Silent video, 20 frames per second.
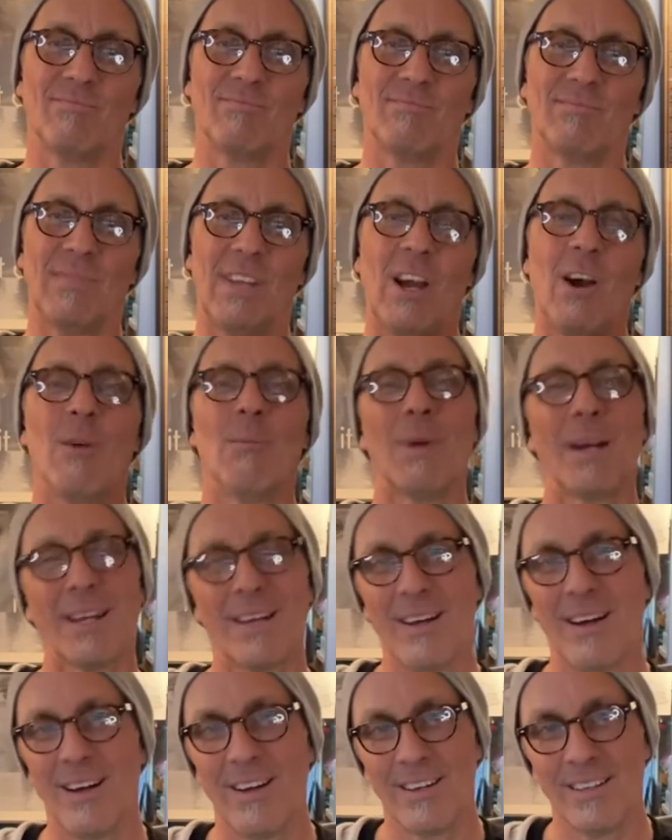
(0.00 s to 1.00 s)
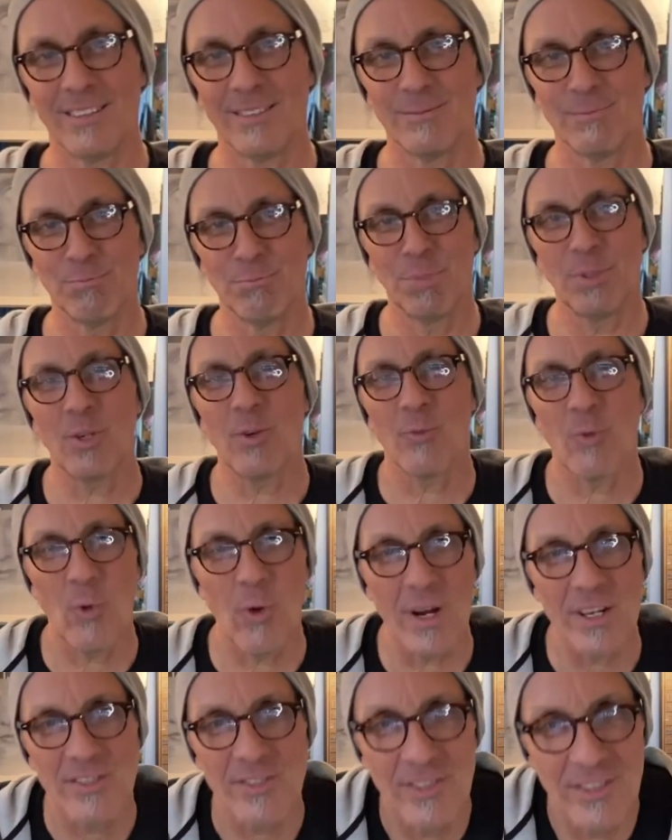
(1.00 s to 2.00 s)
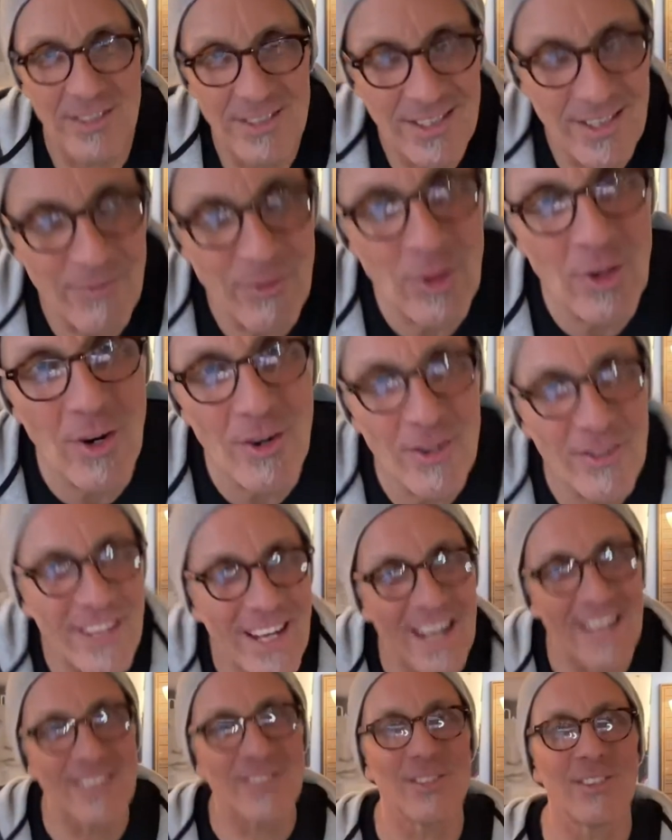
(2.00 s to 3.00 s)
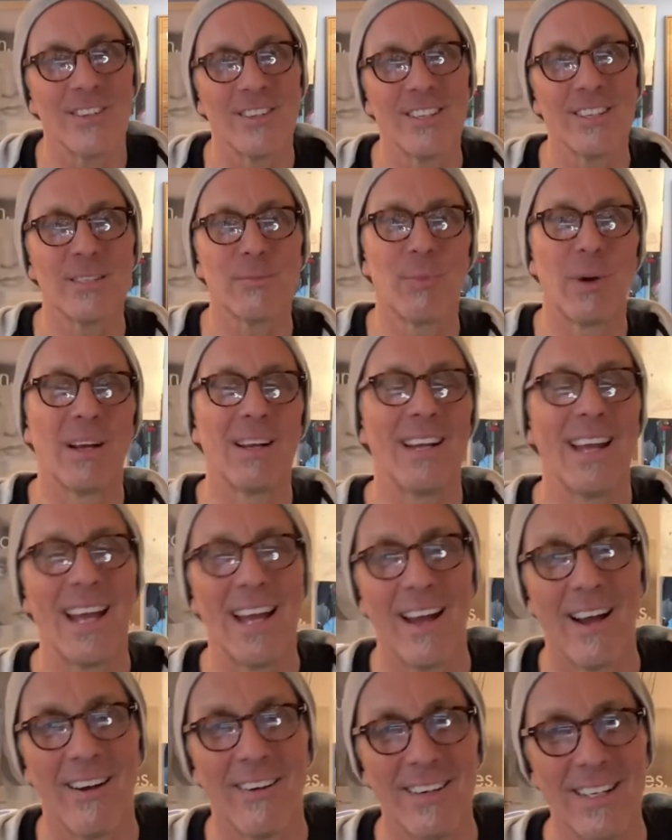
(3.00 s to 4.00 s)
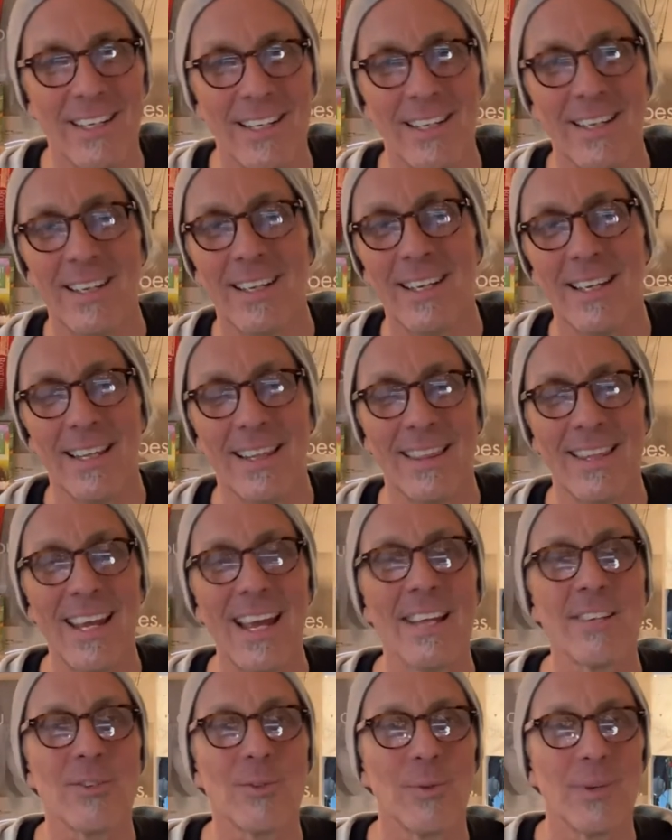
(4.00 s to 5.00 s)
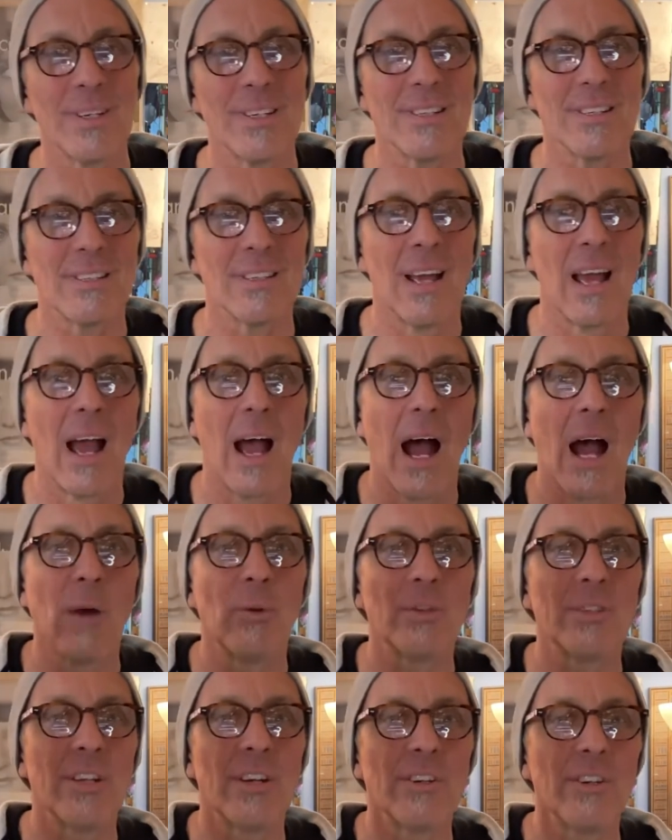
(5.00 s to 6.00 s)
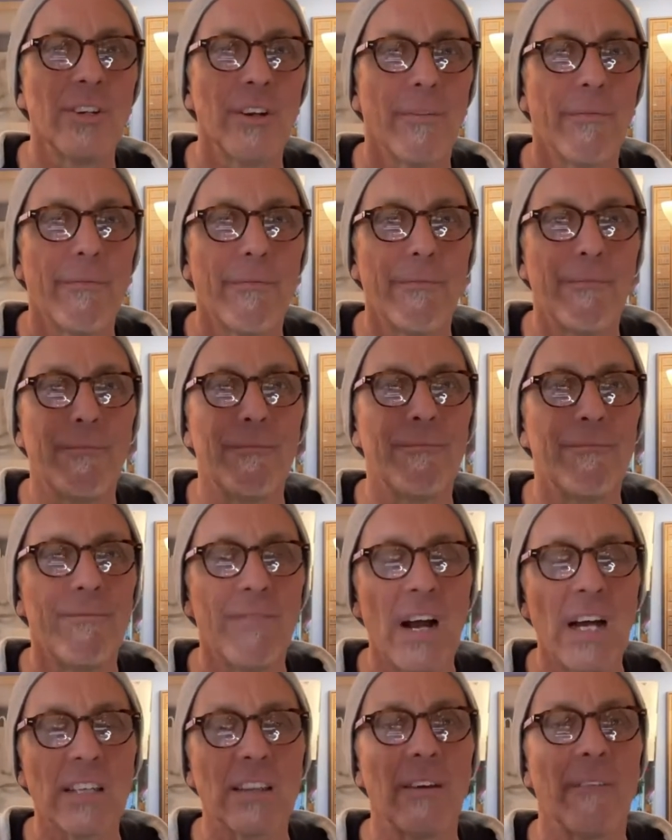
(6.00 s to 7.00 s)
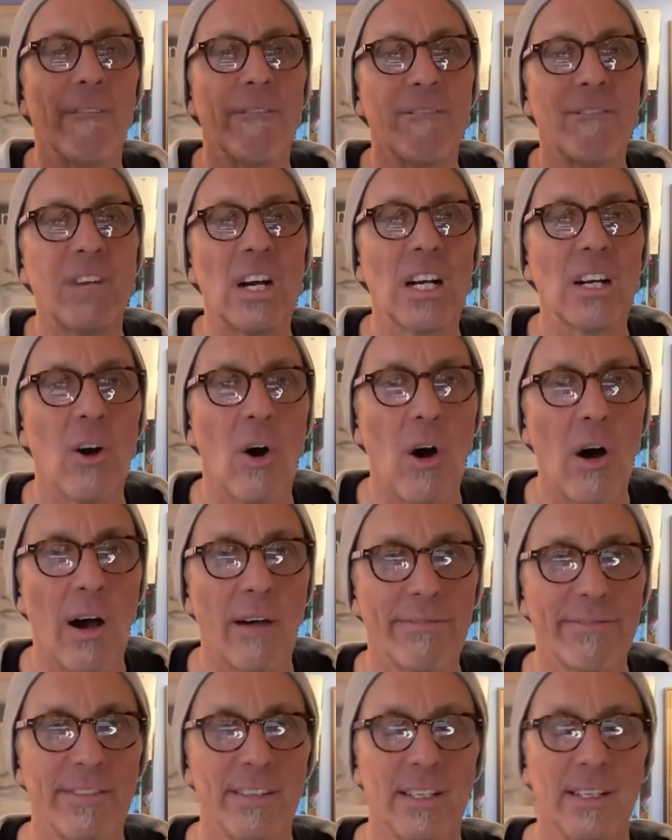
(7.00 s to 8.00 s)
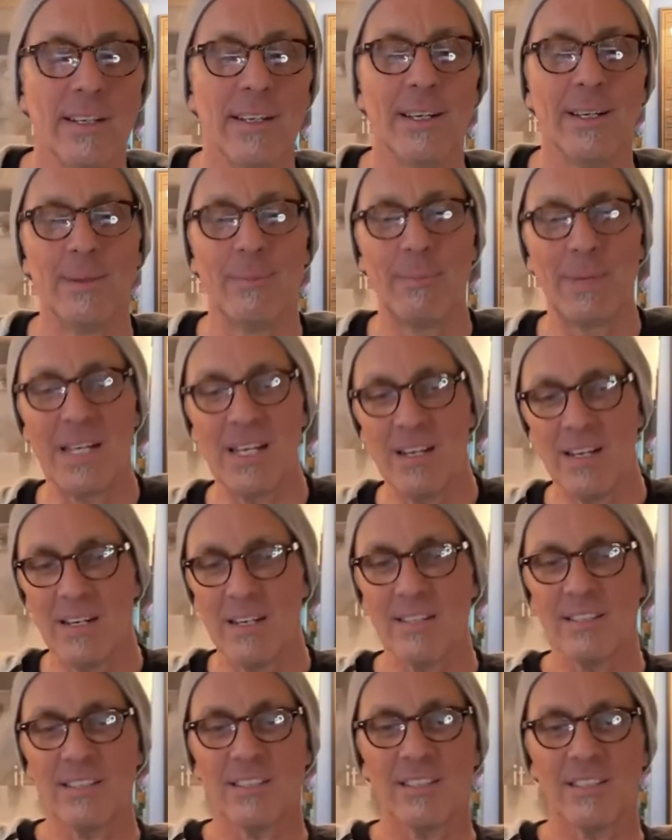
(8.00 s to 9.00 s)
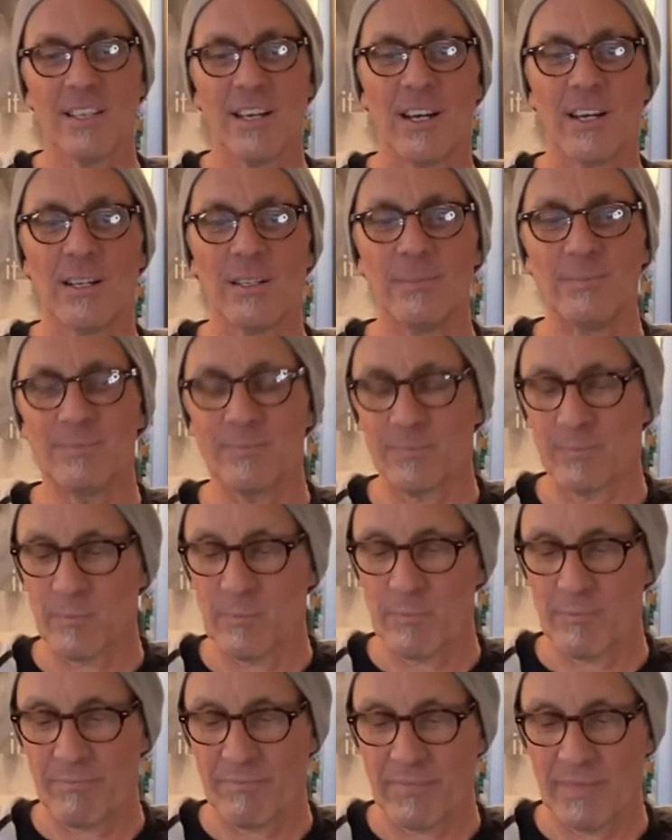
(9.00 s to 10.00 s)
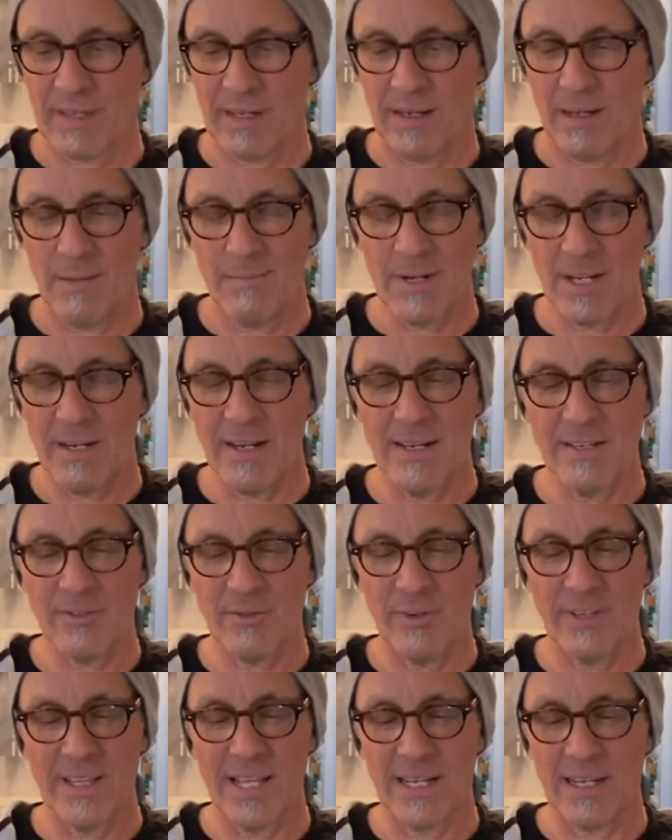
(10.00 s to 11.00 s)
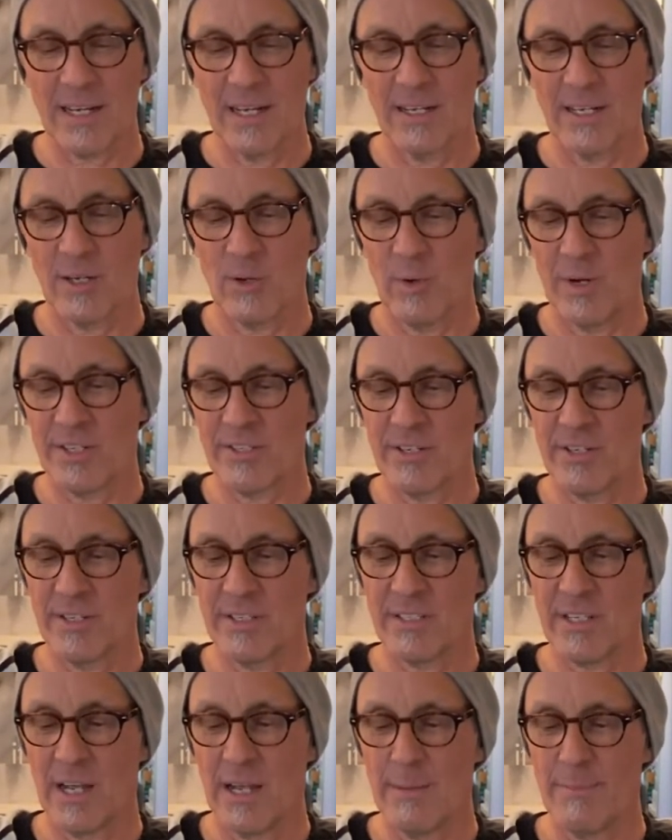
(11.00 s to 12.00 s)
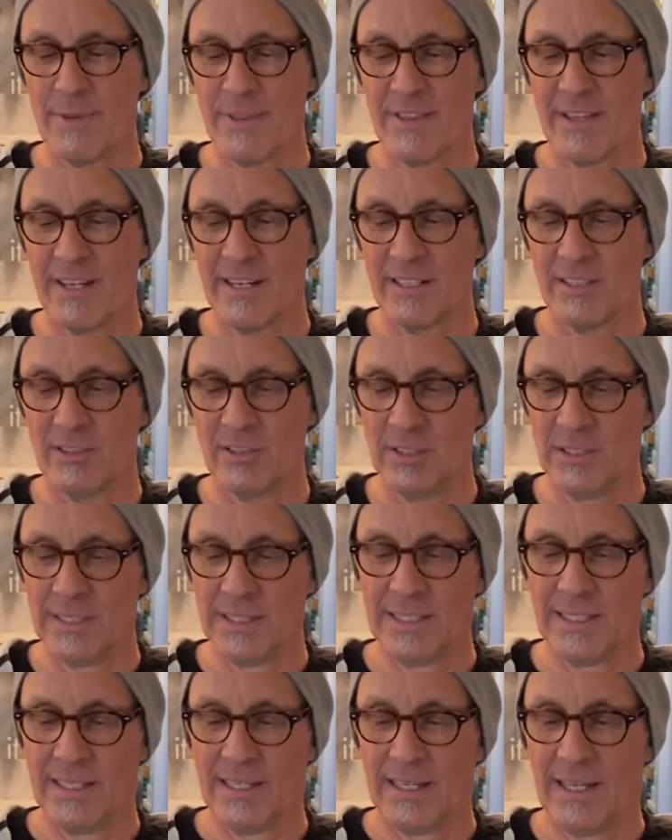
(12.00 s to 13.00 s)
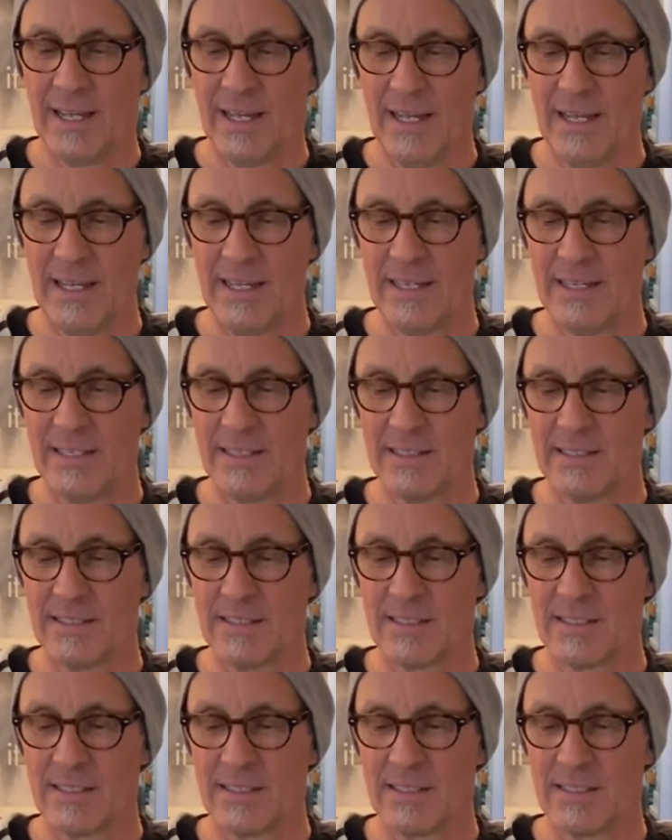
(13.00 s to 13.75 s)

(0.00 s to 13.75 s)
my God. Book of questions. If you don't know the answer to this by now, the answer is I would tell you to fuck the fuck off, because I'm not answering that kind of question. It's a hypothetical, and